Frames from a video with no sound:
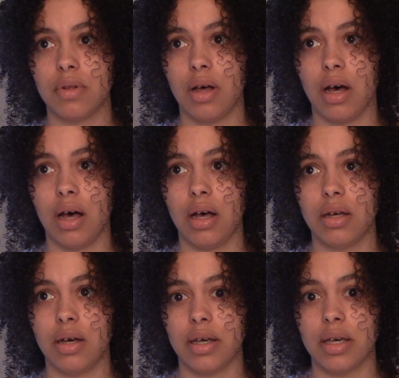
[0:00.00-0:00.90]

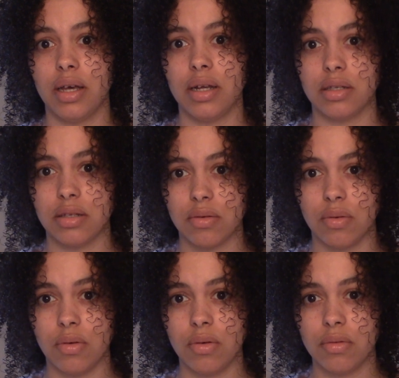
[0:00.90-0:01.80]
a kid in
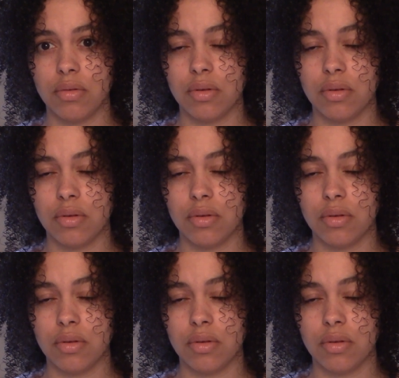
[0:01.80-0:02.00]
school,